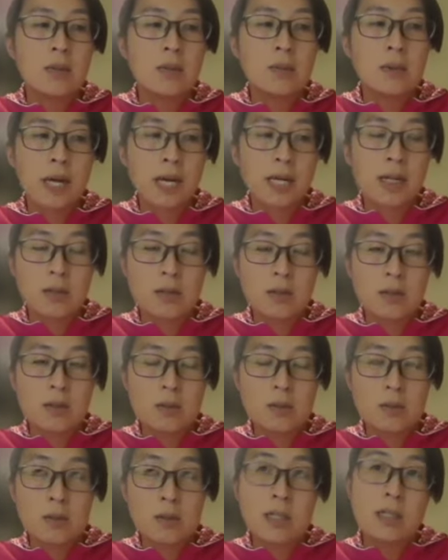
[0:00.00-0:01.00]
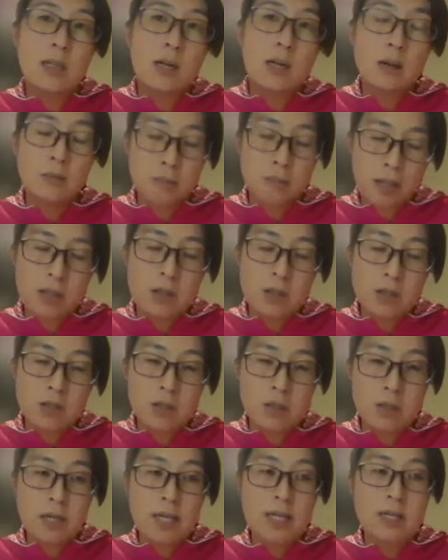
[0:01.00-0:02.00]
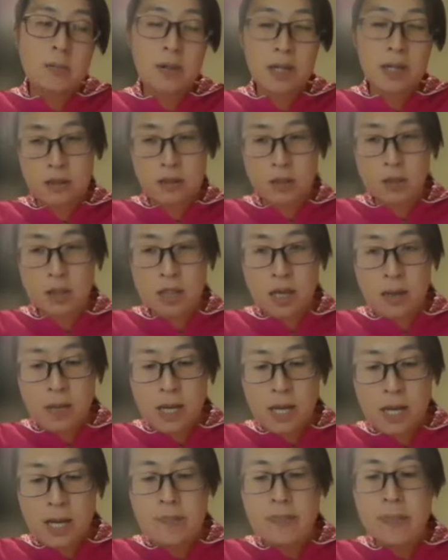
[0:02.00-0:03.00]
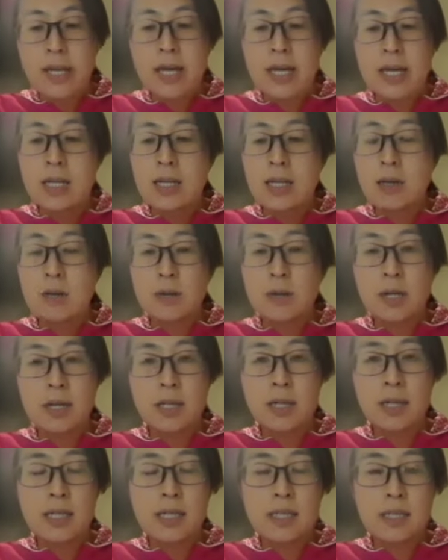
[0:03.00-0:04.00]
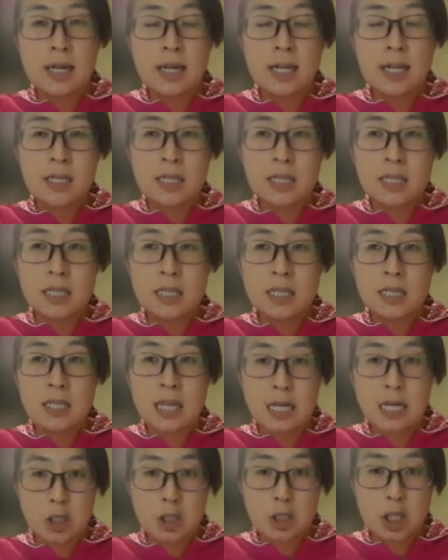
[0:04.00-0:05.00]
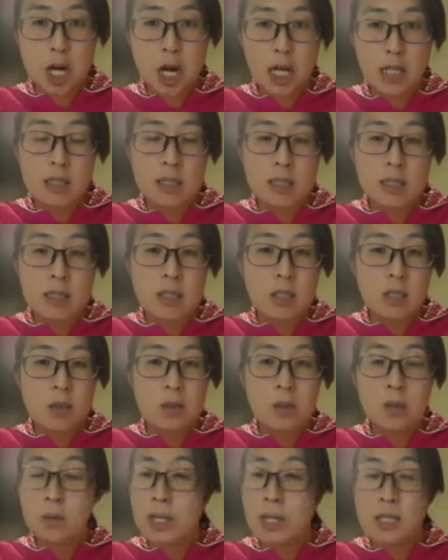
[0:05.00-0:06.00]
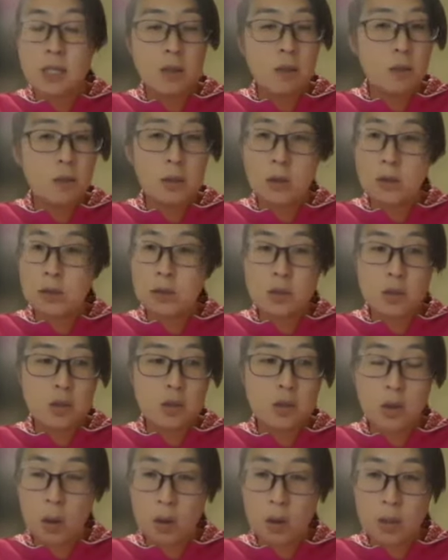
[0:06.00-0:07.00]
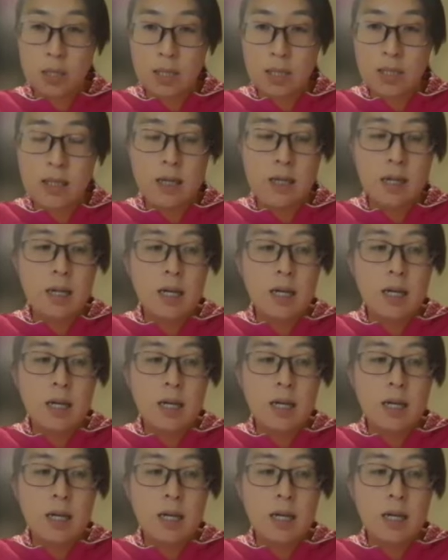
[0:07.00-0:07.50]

break during the, my nurse break, break nurse came in and I realized that she does not do any of those poking,